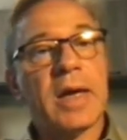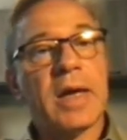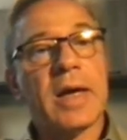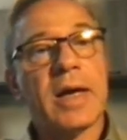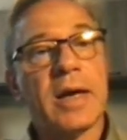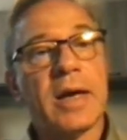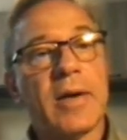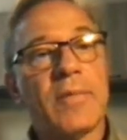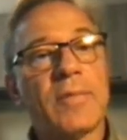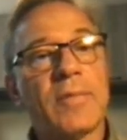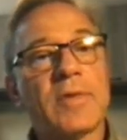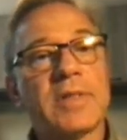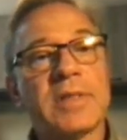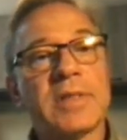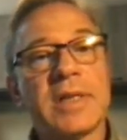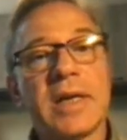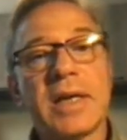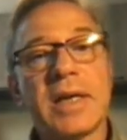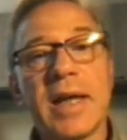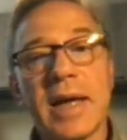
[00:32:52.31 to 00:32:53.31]

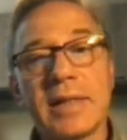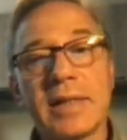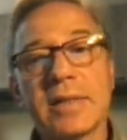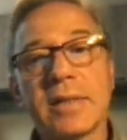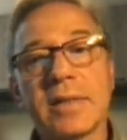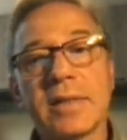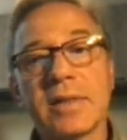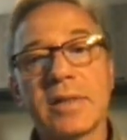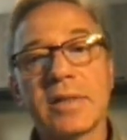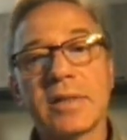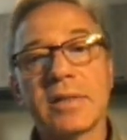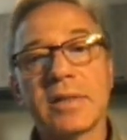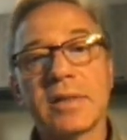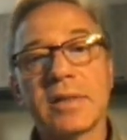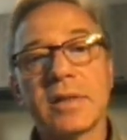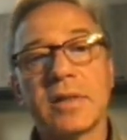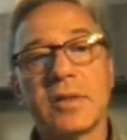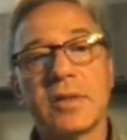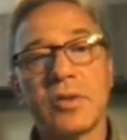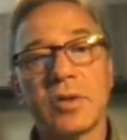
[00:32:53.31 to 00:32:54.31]
CNS
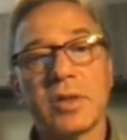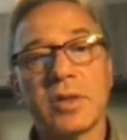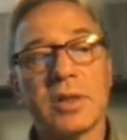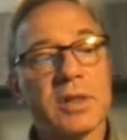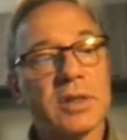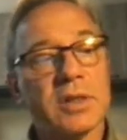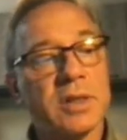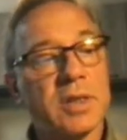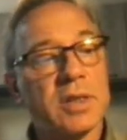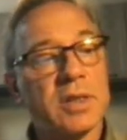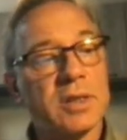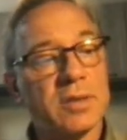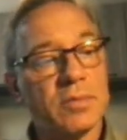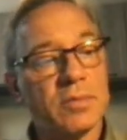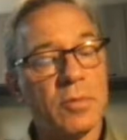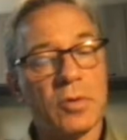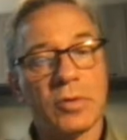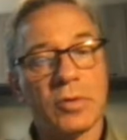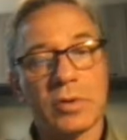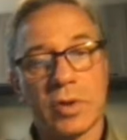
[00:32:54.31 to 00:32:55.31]
toxicity is the
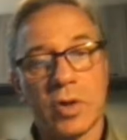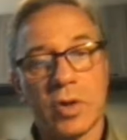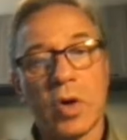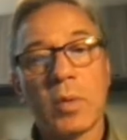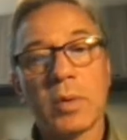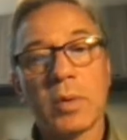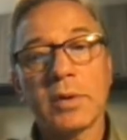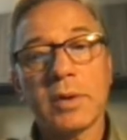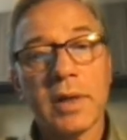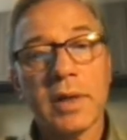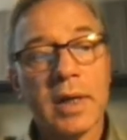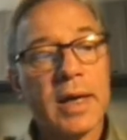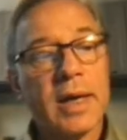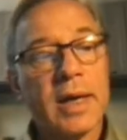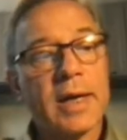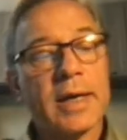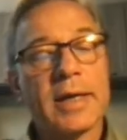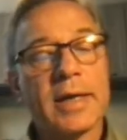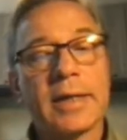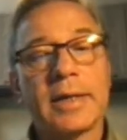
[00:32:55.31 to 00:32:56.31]
most common
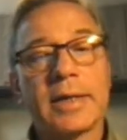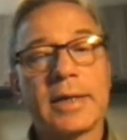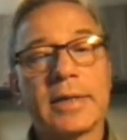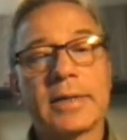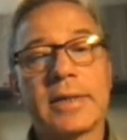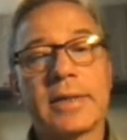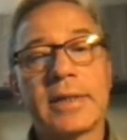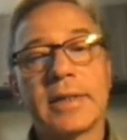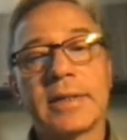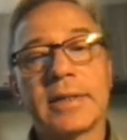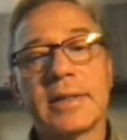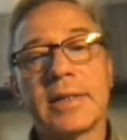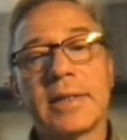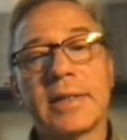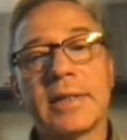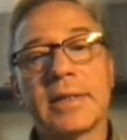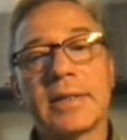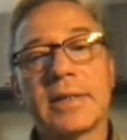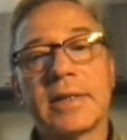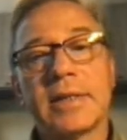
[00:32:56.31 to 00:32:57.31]
in
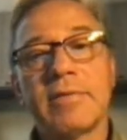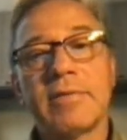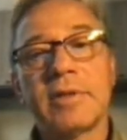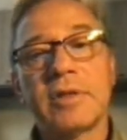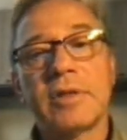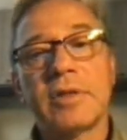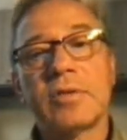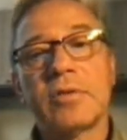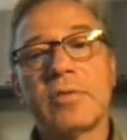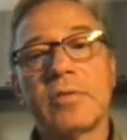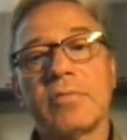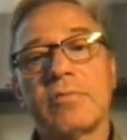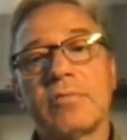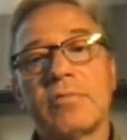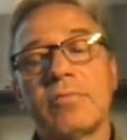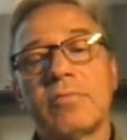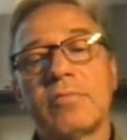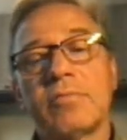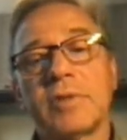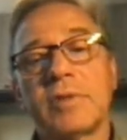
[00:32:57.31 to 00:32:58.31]
68
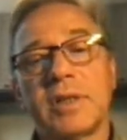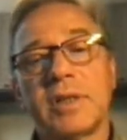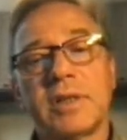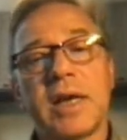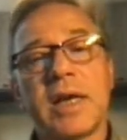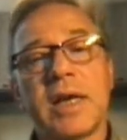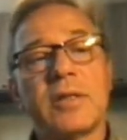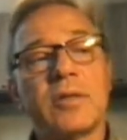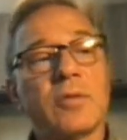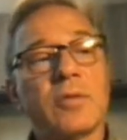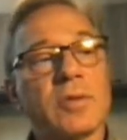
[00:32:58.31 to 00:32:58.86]
to